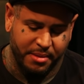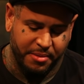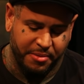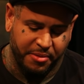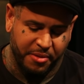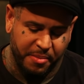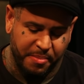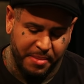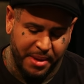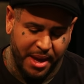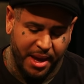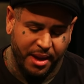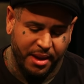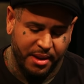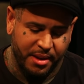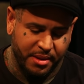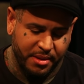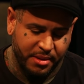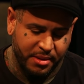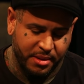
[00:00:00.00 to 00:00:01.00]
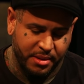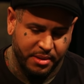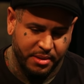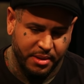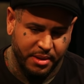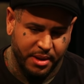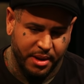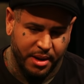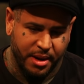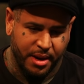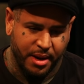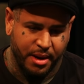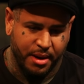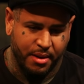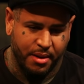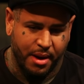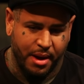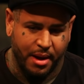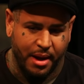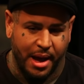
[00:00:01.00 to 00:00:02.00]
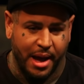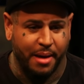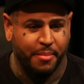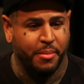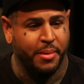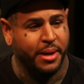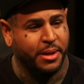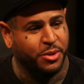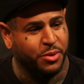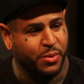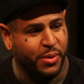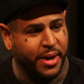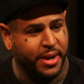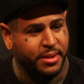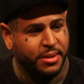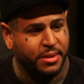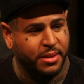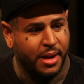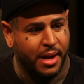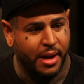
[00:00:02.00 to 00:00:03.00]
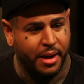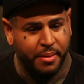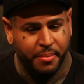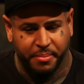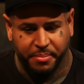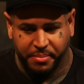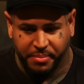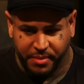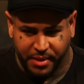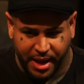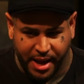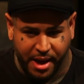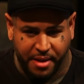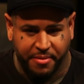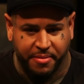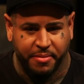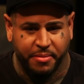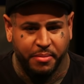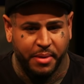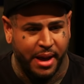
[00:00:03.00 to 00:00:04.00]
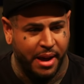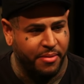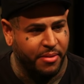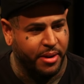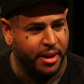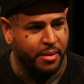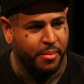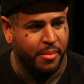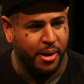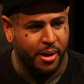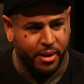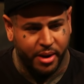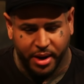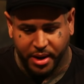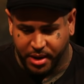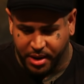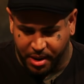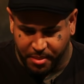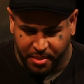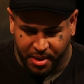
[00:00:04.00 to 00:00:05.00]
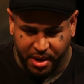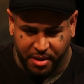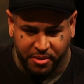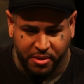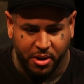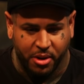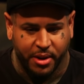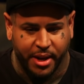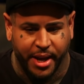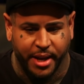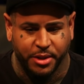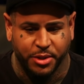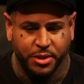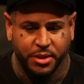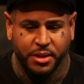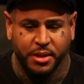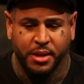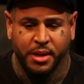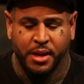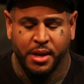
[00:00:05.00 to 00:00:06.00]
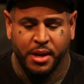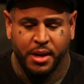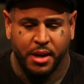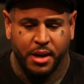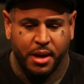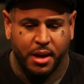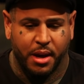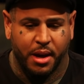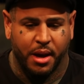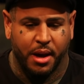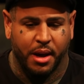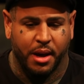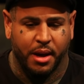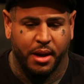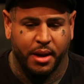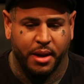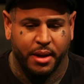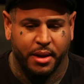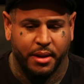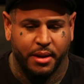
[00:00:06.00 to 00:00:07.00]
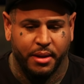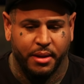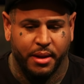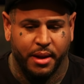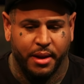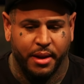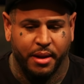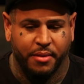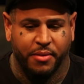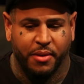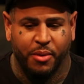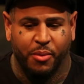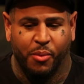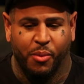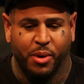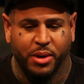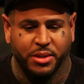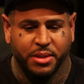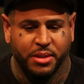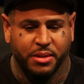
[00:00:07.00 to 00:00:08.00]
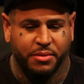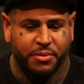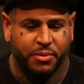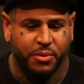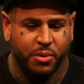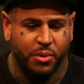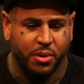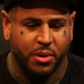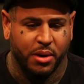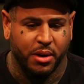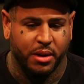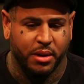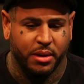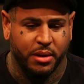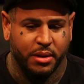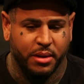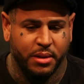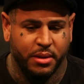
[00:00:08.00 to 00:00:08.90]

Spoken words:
for me, I'm mixed race. I'm half African American. I'm half Caucasian. If it wasn't for